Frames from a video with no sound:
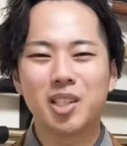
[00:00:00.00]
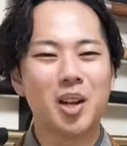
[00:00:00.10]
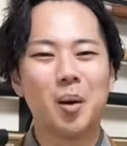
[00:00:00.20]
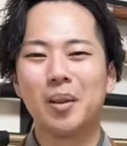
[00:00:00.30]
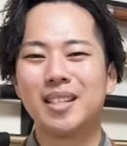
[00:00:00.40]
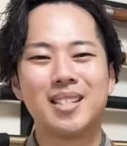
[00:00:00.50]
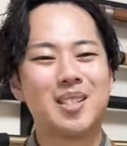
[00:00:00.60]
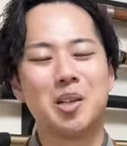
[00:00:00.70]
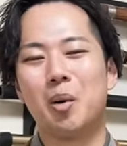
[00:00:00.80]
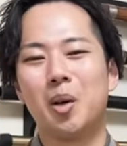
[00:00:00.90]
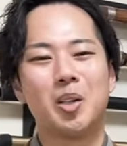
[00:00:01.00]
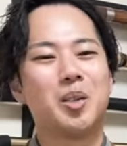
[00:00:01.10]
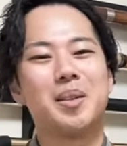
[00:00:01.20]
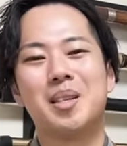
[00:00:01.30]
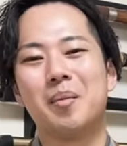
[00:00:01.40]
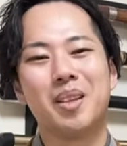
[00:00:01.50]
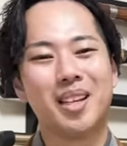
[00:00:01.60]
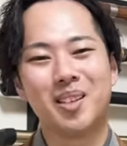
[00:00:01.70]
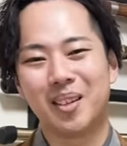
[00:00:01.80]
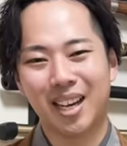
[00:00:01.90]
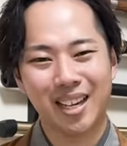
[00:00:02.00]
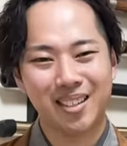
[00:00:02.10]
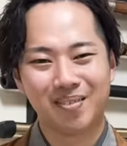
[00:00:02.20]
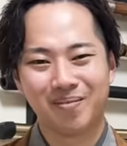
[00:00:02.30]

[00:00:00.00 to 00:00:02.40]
you know, listen to while you're doing something in your day.